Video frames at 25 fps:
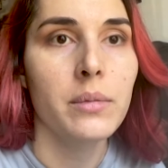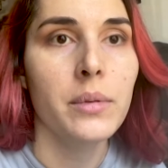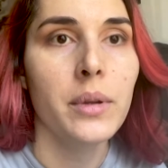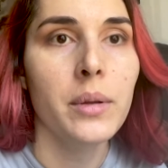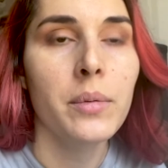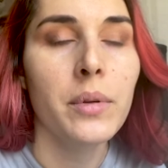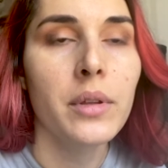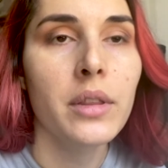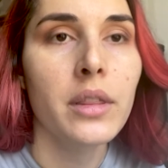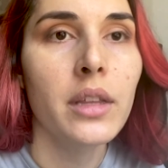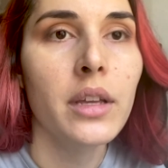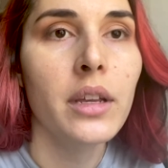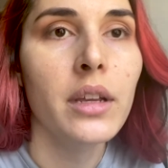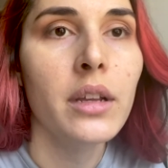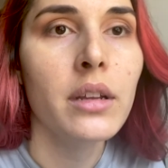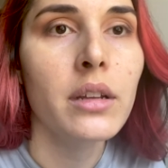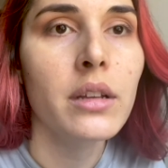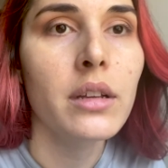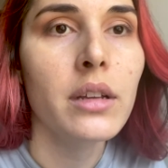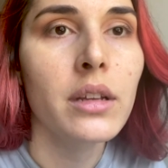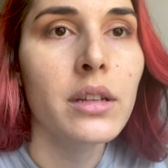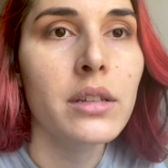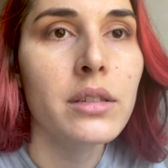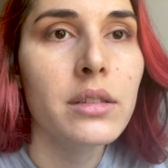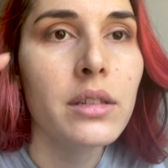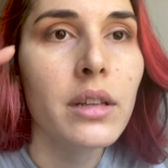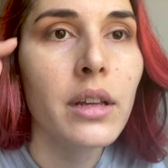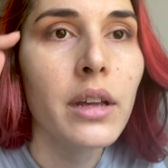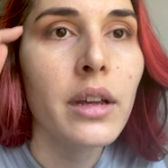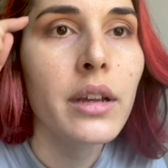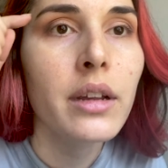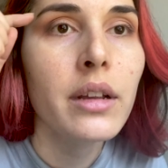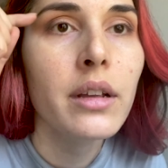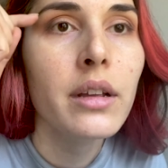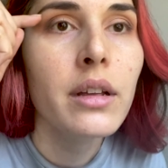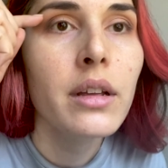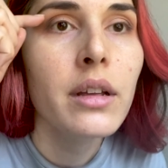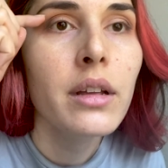people think it's
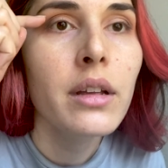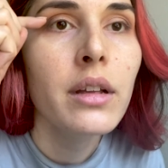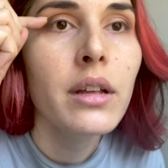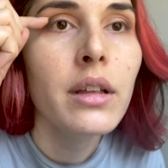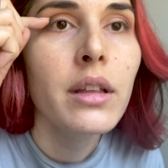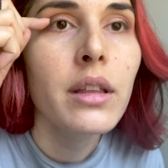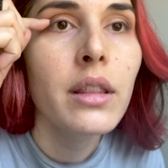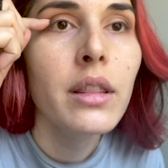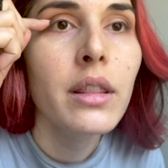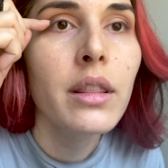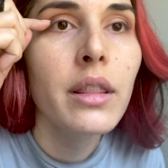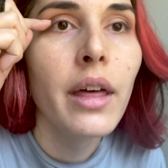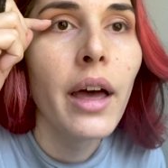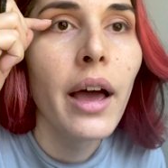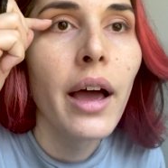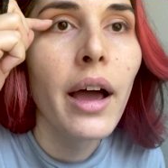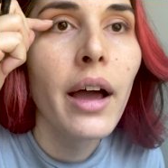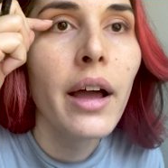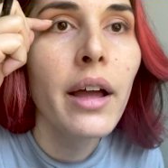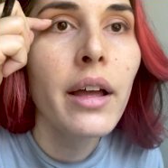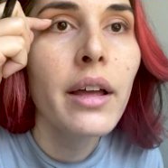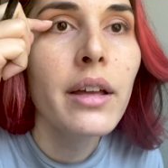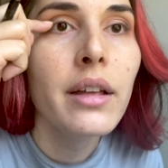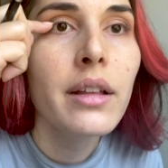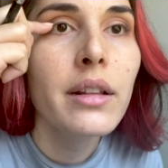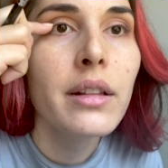like that